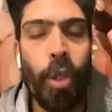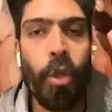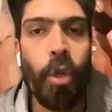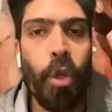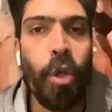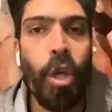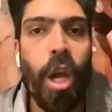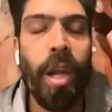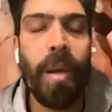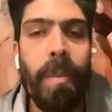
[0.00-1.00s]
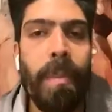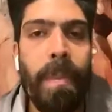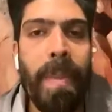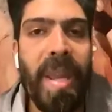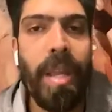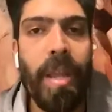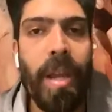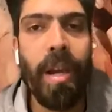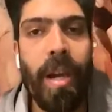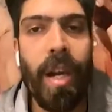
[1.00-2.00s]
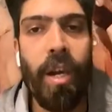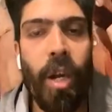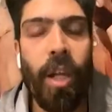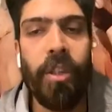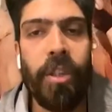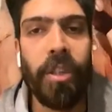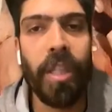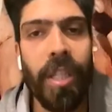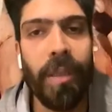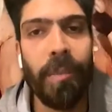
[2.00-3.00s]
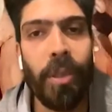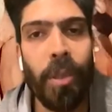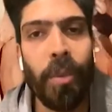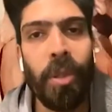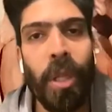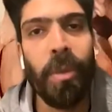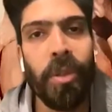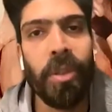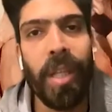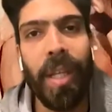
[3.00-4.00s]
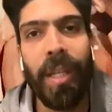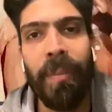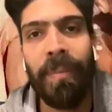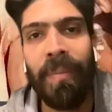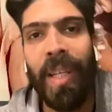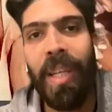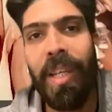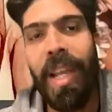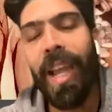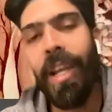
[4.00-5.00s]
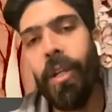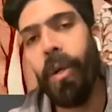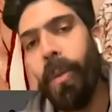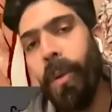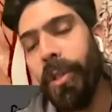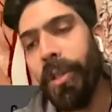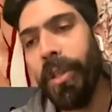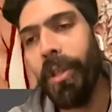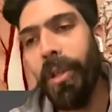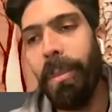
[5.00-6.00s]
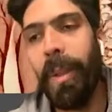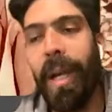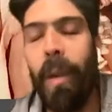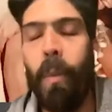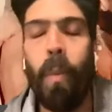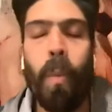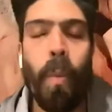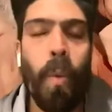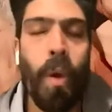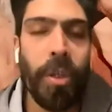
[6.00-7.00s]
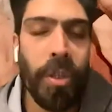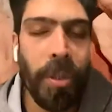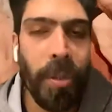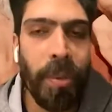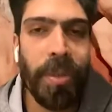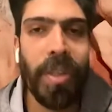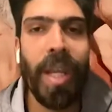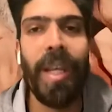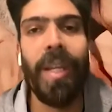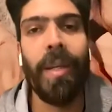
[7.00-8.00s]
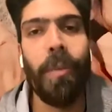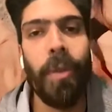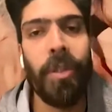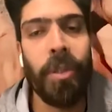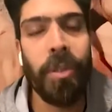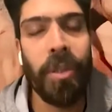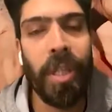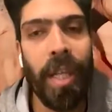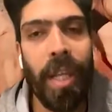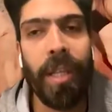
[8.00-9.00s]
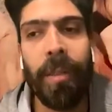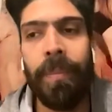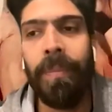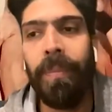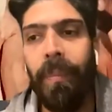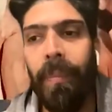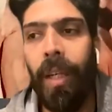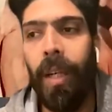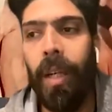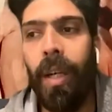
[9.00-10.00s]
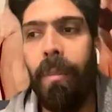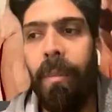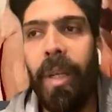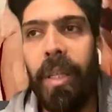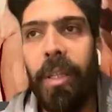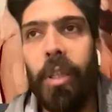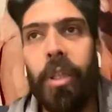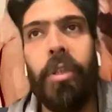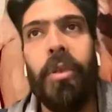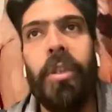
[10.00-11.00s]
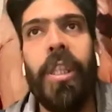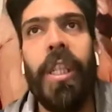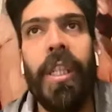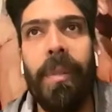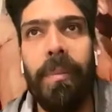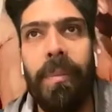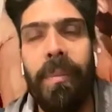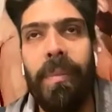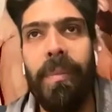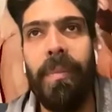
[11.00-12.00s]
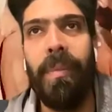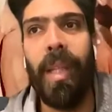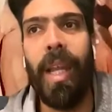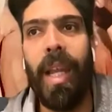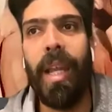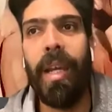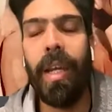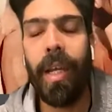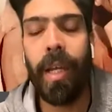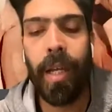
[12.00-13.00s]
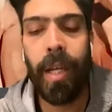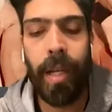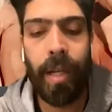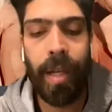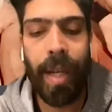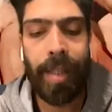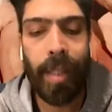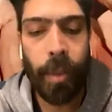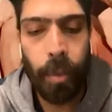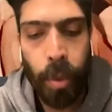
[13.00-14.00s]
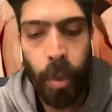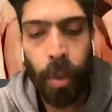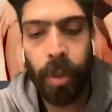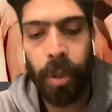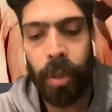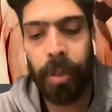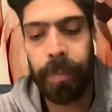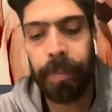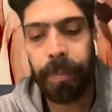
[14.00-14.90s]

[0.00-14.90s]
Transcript: You could not be there and not see him. So it was almost like, yeah, I don't want to go, but I want to go inside and I want to take a minute just to see him. And as I grew older,